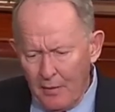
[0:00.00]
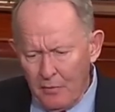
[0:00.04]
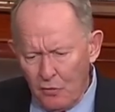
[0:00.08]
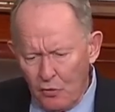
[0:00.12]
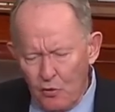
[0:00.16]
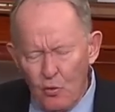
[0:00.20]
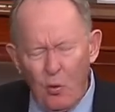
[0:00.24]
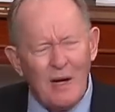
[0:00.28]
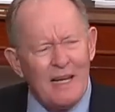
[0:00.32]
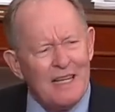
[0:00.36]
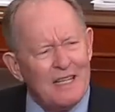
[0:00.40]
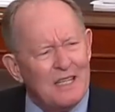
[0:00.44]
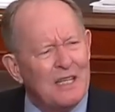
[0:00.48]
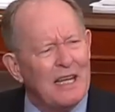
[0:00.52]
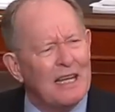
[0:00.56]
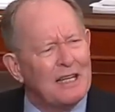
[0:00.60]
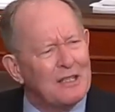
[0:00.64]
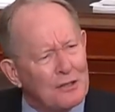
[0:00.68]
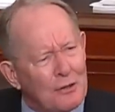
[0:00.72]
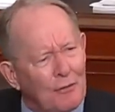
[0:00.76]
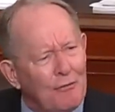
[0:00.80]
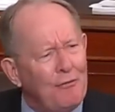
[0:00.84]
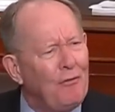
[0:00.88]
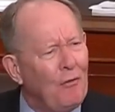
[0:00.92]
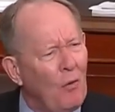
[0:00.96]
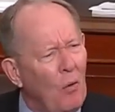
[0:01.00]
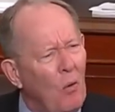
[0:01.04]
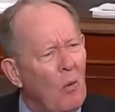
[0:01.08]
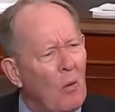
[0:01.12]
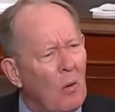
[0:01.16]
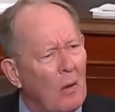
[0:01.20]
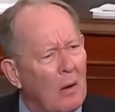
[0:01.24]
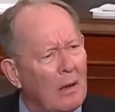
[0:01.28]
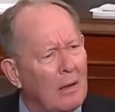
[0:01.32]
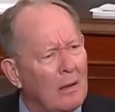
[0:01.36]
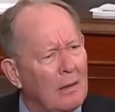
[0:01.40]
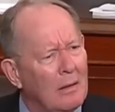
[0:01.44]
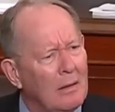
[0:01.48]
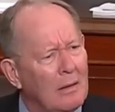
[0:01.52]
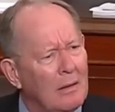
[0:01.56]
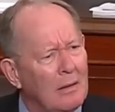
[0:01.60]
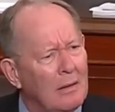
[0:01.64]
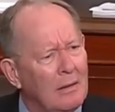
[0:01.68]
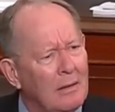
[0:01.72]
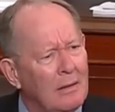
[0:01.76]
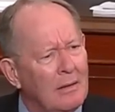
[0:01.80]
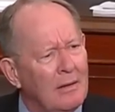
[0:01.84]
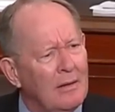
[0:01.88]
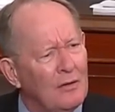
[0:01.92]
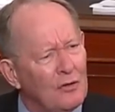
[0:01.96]
26 to 4.
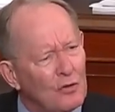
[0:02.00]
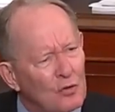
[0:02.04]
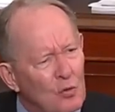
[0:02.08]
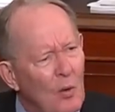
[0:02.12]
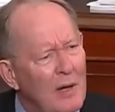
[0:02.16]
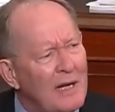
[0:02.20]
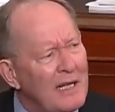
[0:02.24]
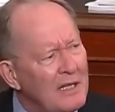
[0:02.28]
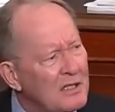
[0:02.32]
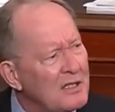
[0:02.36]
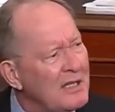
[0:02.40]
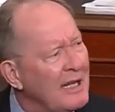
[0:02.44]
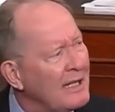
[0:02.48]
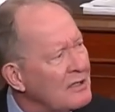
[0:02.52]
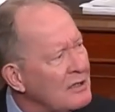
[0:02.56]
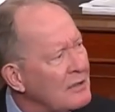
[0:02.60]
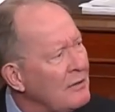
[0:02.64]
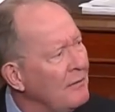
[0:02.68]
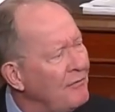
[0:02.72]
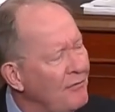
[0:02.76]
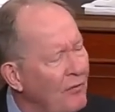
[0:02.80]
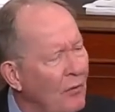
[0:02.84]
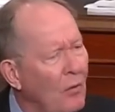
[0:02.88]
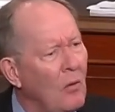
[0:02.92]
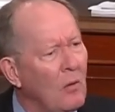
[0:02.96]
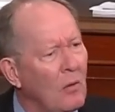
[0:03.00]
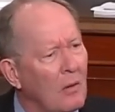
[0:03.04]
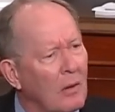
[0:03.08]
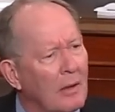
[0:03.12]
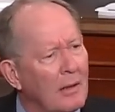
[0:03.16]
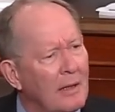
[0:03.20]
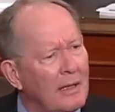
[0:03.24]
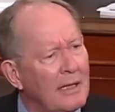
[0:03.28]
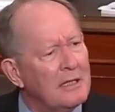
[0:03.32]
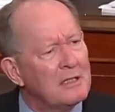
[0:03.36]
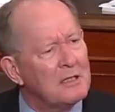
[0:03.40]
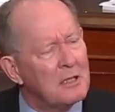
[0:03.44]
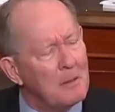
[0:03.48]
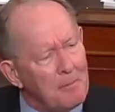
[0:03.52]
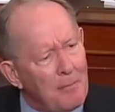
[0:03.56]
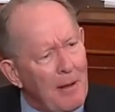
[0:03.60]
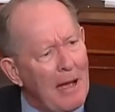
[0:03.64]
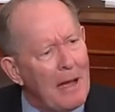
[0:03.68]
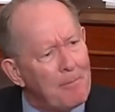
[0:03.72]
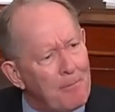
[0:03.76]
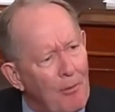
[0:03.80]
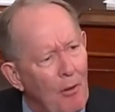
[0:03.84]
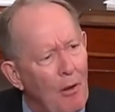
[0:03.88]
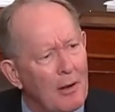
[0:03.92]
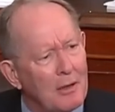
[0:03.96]
26 to 4. It's a
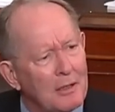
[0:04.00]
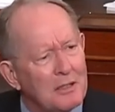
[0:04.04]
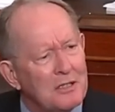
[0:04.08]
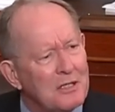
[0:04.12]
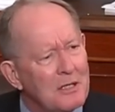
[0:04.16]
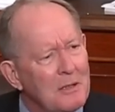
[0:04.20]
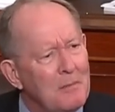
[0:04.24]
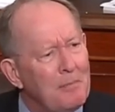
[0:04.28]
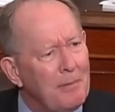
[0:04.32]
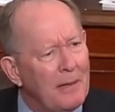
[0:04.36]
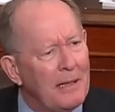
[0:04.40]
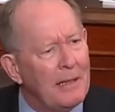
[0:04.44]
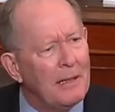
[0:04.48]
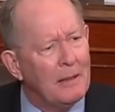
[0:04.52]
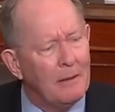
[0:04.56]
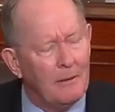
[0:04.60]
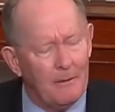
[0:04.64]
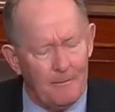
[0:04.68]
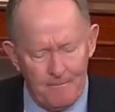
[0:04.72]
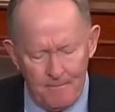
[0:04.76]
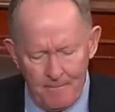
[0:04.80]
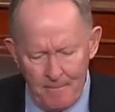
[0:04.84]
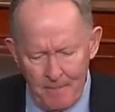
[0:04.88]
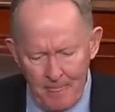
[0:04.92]
bipartisan bill.